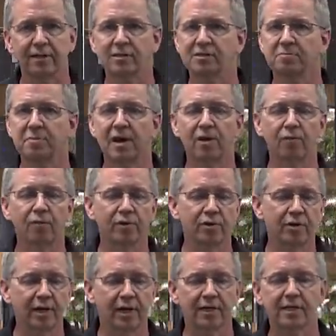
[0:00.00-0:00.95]
Doesn't matter whether
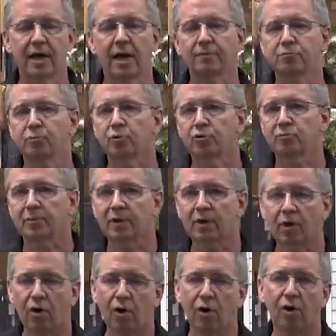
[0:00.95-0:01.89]
you got a top sportsman
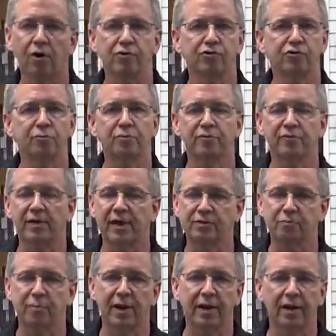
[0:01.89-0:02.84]
car or a super
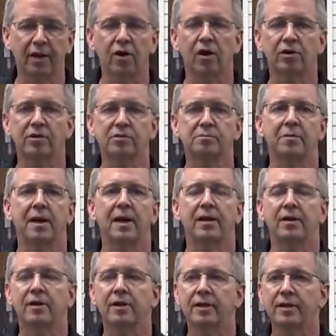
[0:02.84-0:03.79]
fast bracket car, doesn't
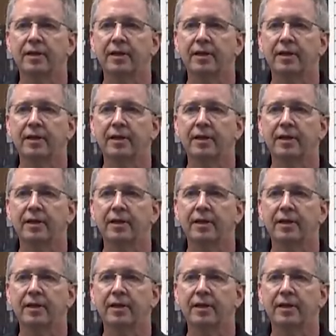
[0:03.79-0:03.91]
matter.